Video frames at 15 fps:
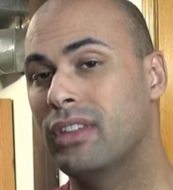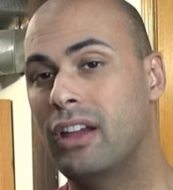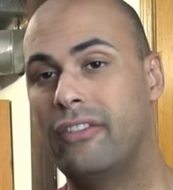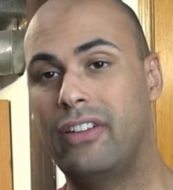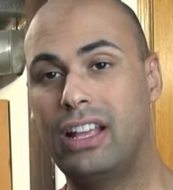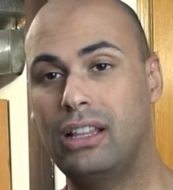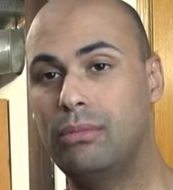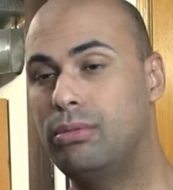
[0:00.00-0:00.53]

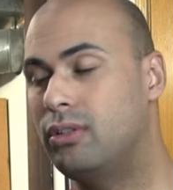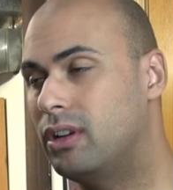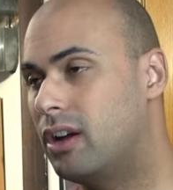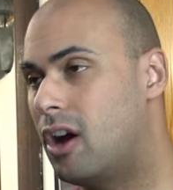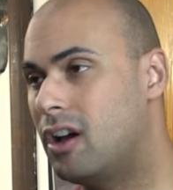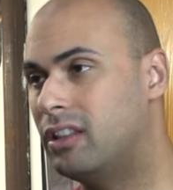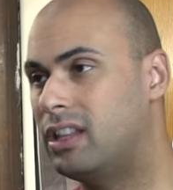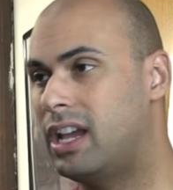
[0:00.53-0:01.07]
available at
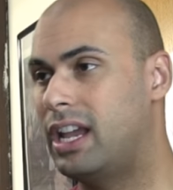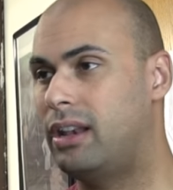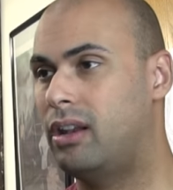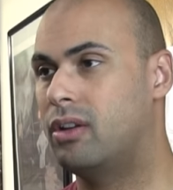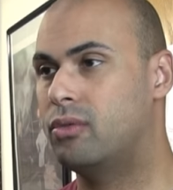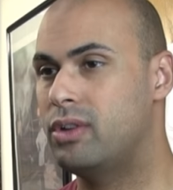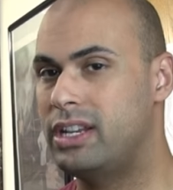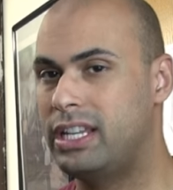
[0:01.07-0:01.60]
online
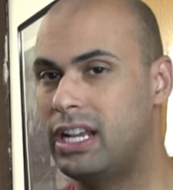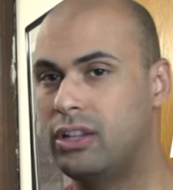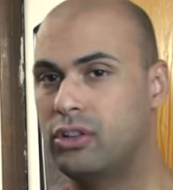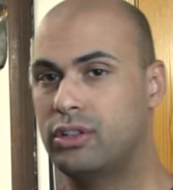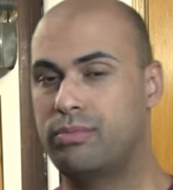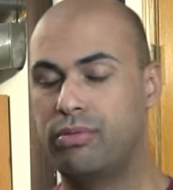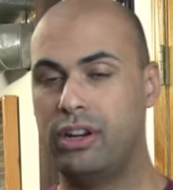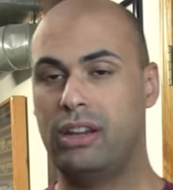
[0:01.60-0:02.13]

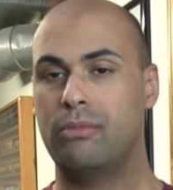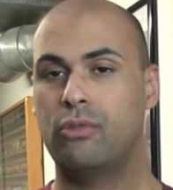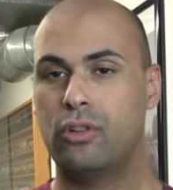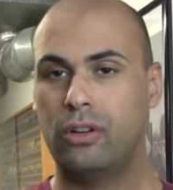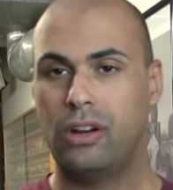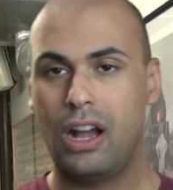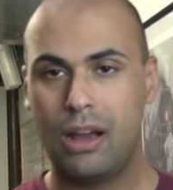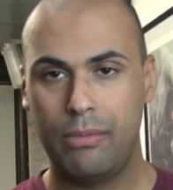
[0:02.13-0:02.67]
retailers, brick and
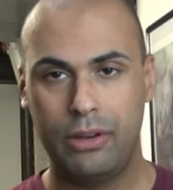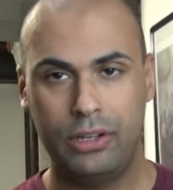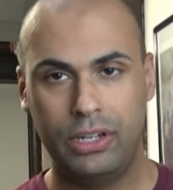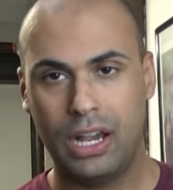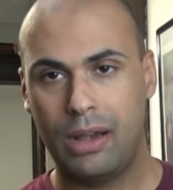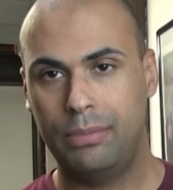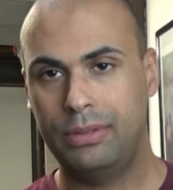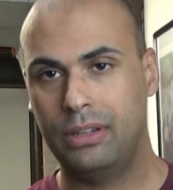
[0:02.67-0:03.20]
mortar hobby
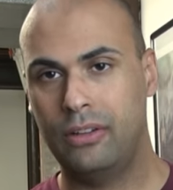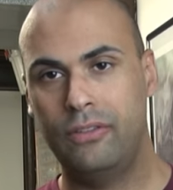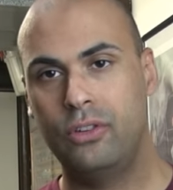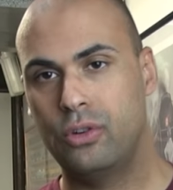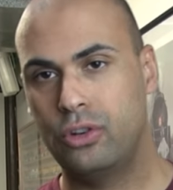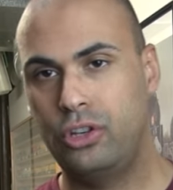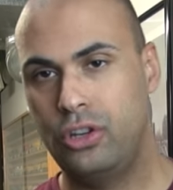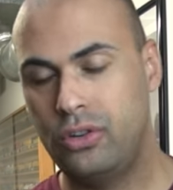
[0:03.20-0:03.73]
shops of
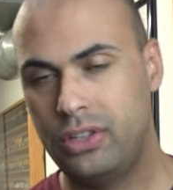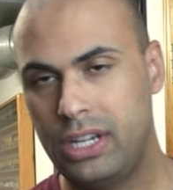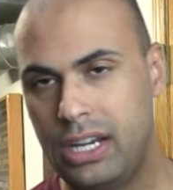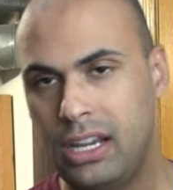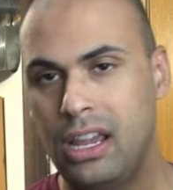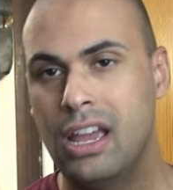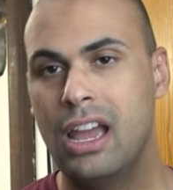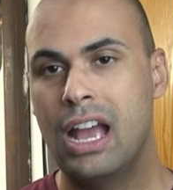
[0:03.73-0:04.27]
your
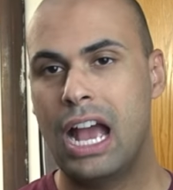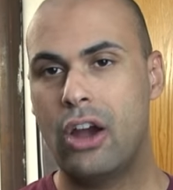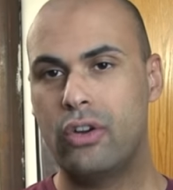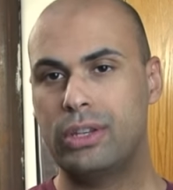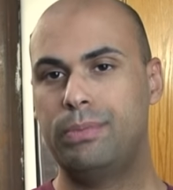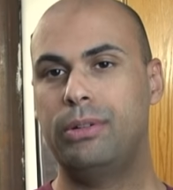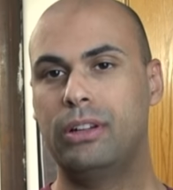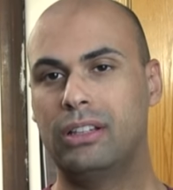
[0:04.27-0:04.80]
choosing. I
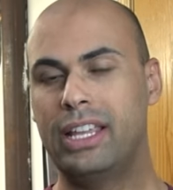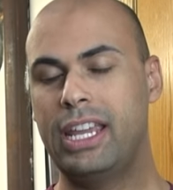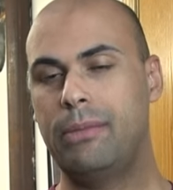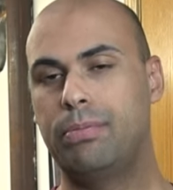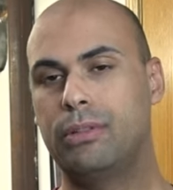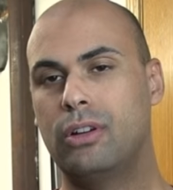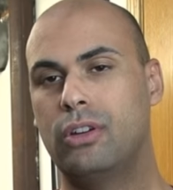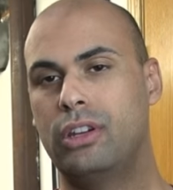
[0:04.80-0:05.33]
always put a link
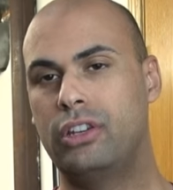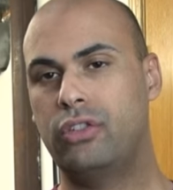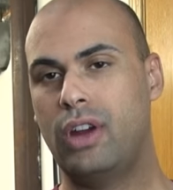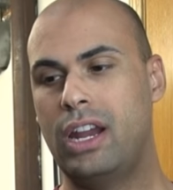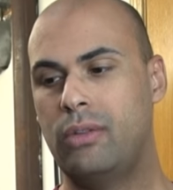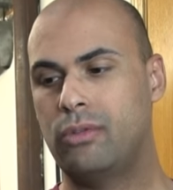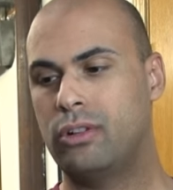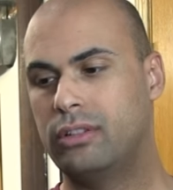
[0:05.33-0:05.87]
below to
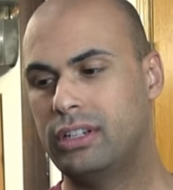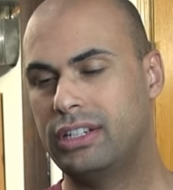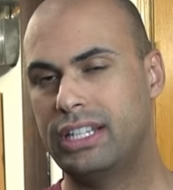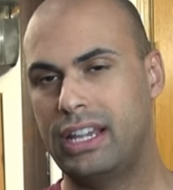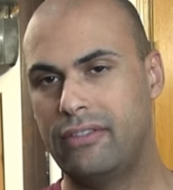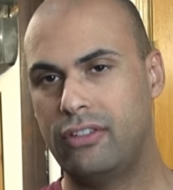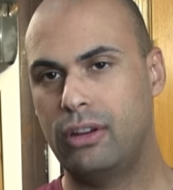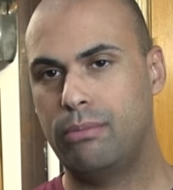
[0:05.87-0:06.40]
Train World because they
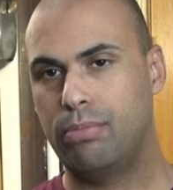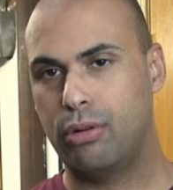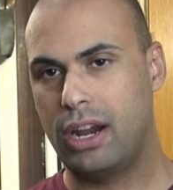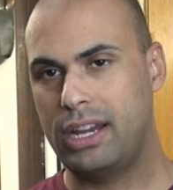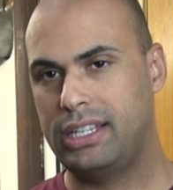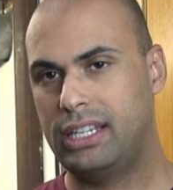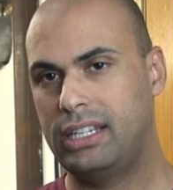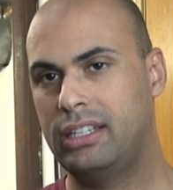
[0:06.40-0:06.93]
have good
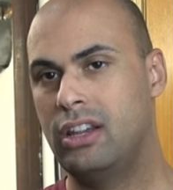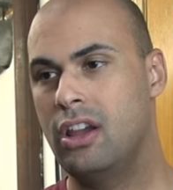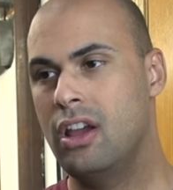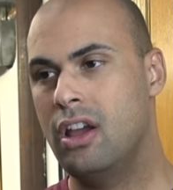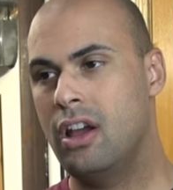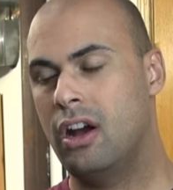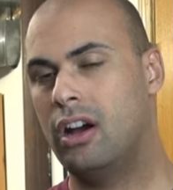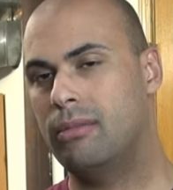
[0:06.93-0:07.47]
prices
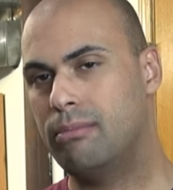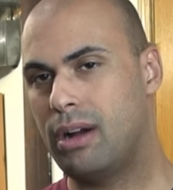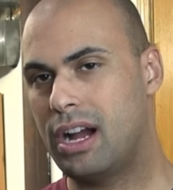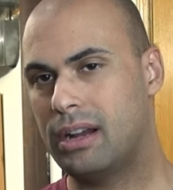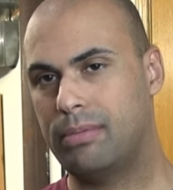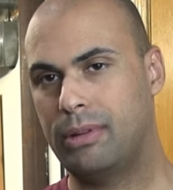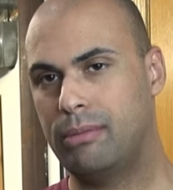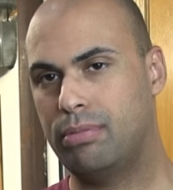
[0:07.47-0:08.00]
on
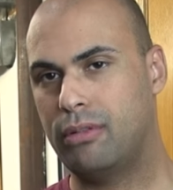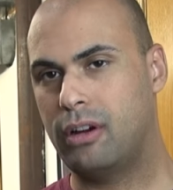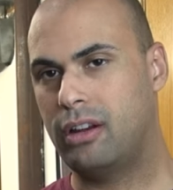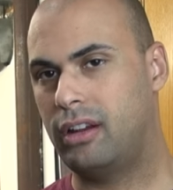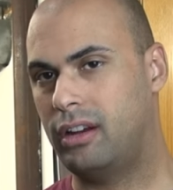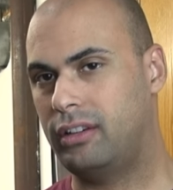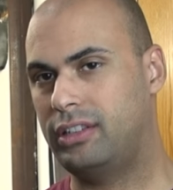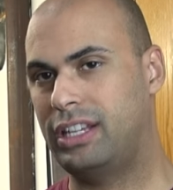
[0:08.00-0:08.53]
Bachmann
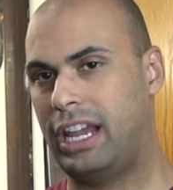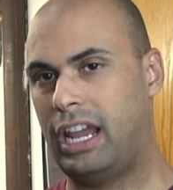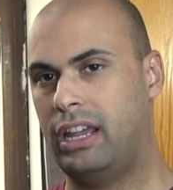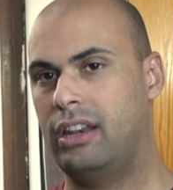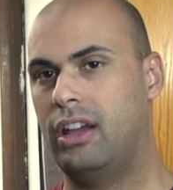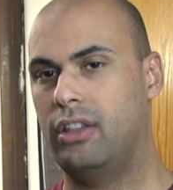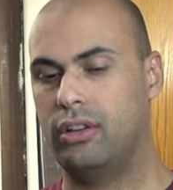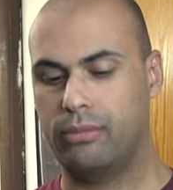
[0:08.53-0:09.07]
products and
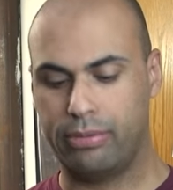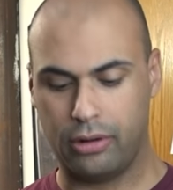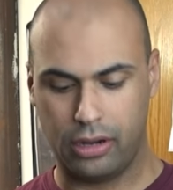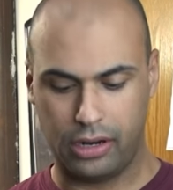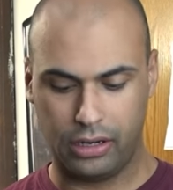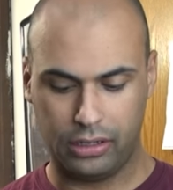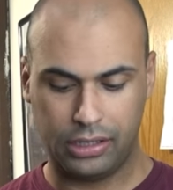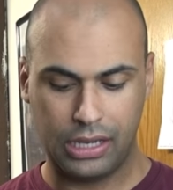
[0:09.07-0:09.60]
other
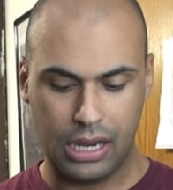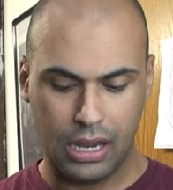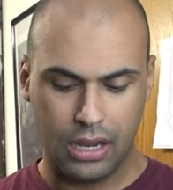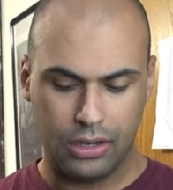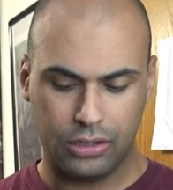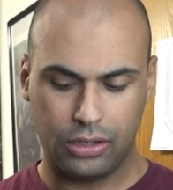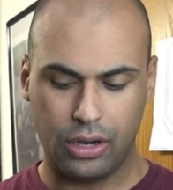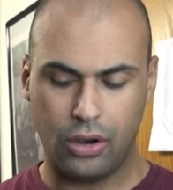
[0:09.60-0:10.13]
products.
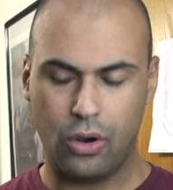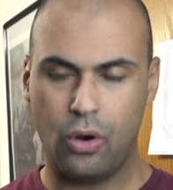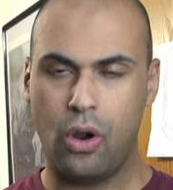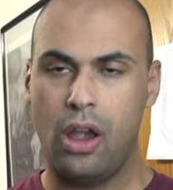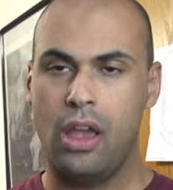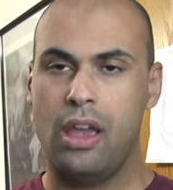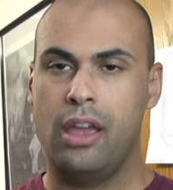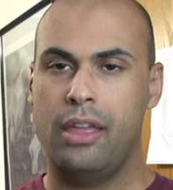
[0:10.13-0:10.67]
So
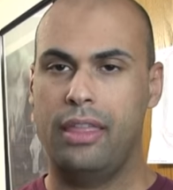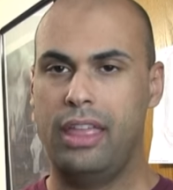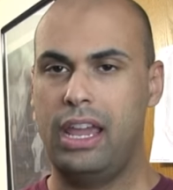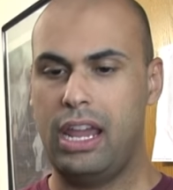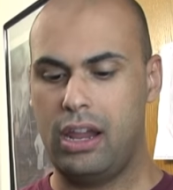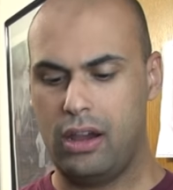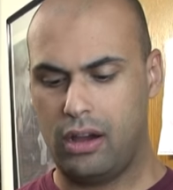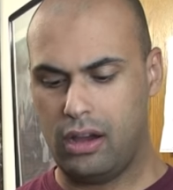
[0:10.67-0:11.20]

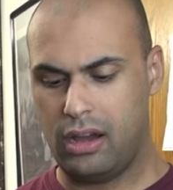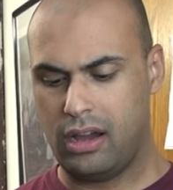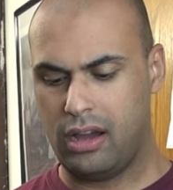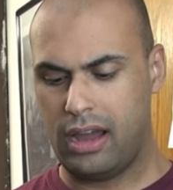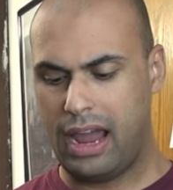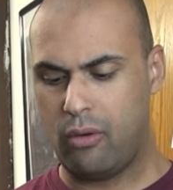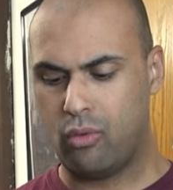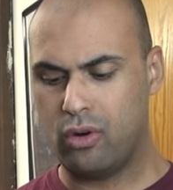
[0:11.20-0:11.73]
they uh,
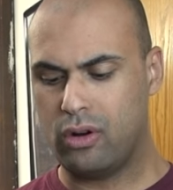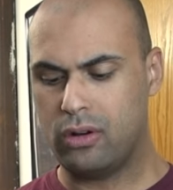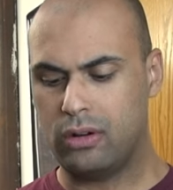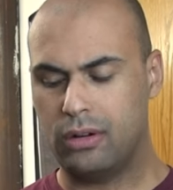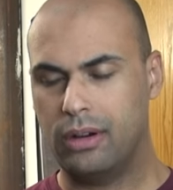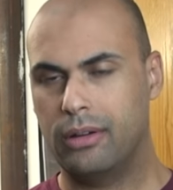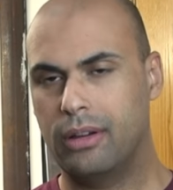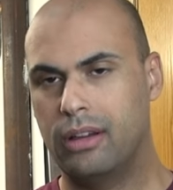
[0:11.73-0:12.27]

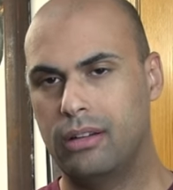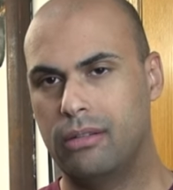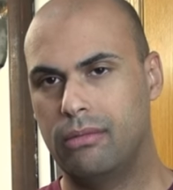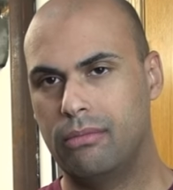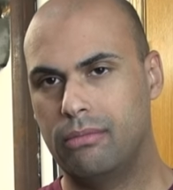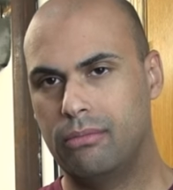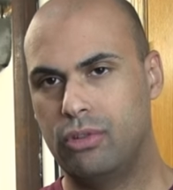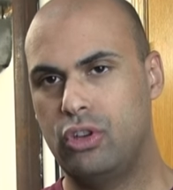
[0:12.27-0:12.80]
will
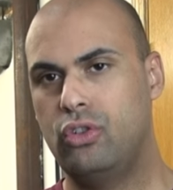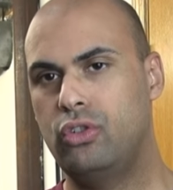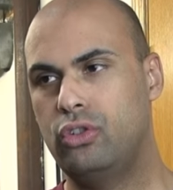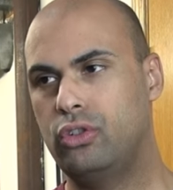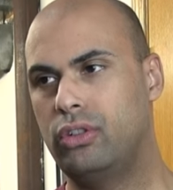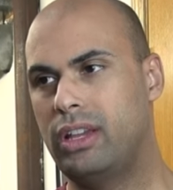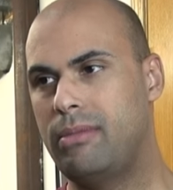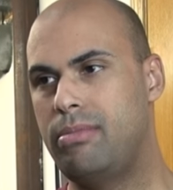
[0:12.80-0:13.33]

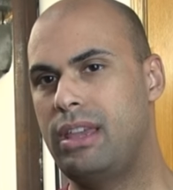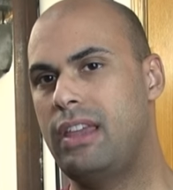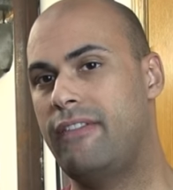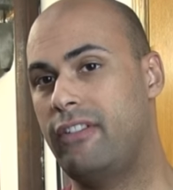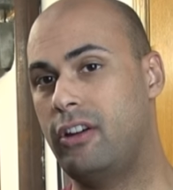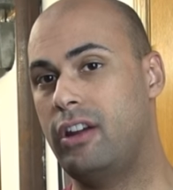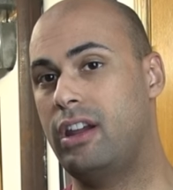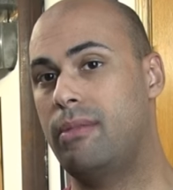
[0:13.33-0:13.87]
usually be
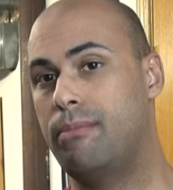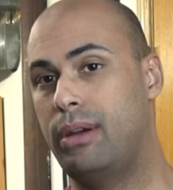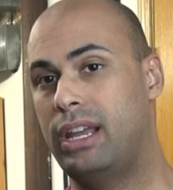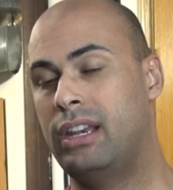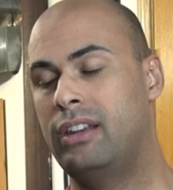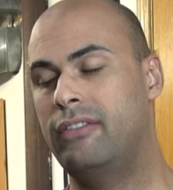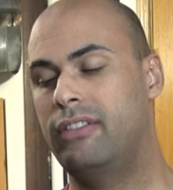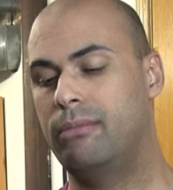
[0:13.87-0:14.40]
very
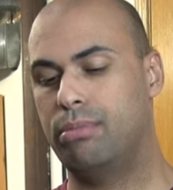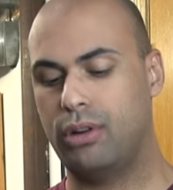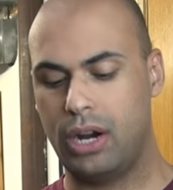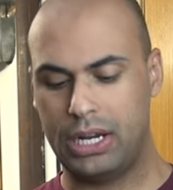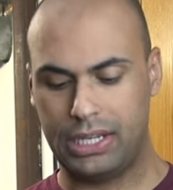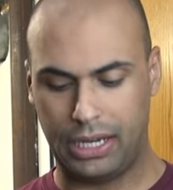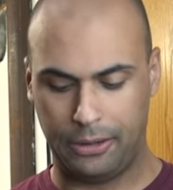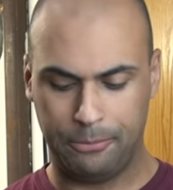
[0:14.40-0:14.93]
competitive in
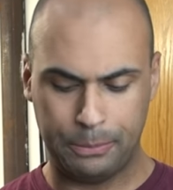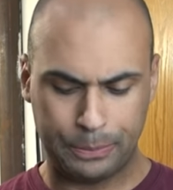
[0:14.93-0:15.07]
pricing.